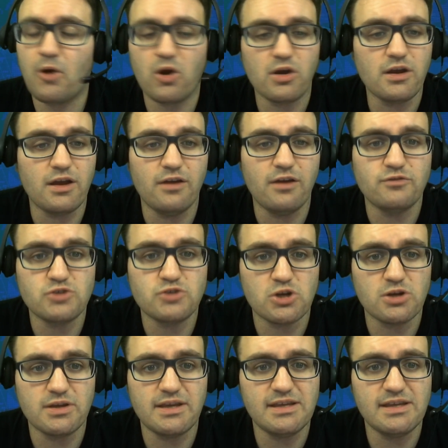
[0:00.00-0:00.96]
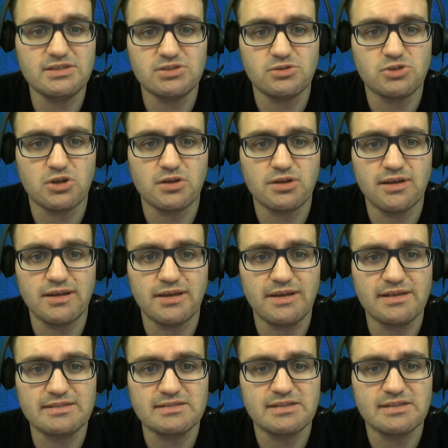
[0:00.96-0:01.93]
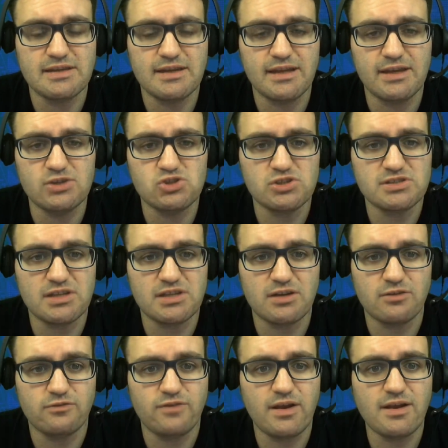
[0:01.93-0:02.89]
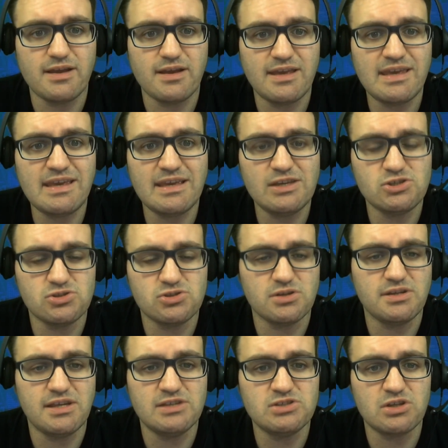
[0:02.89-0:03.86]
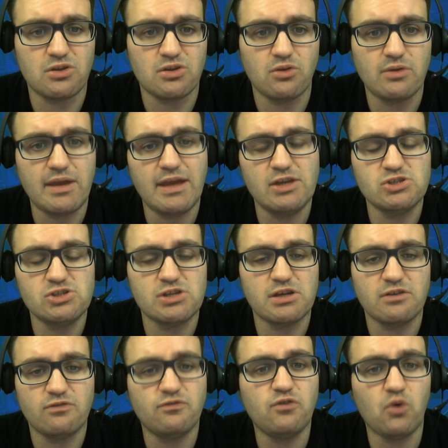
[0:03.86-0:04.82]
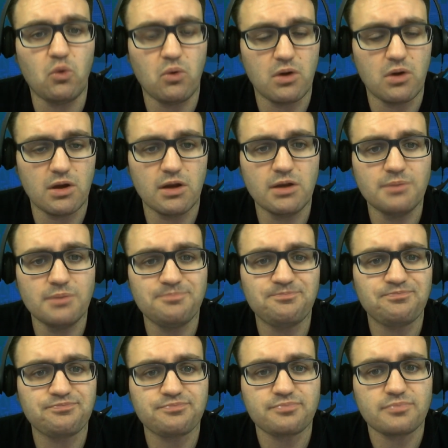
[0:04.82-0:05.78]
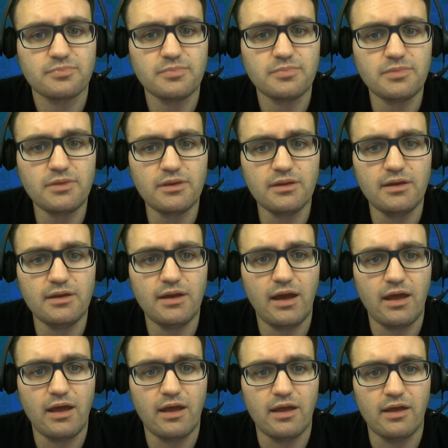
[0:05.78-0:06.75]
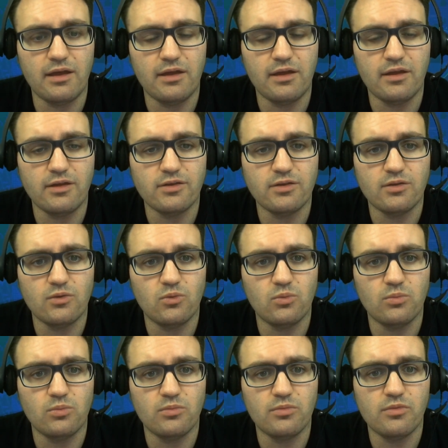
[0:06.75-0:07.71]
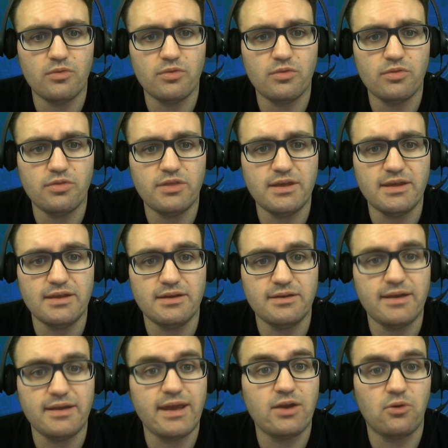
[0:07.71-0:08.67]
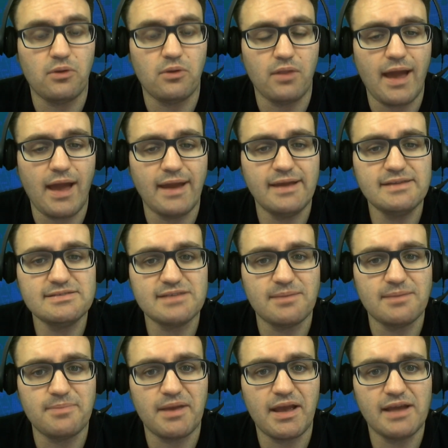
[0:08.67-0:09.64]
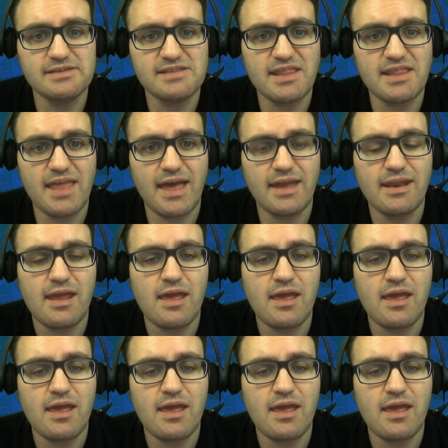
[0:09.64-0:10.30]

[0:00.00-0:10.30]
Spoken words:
of Turkey. So Turkey is just in a very key strategic location for the NATO alliance, and because of that,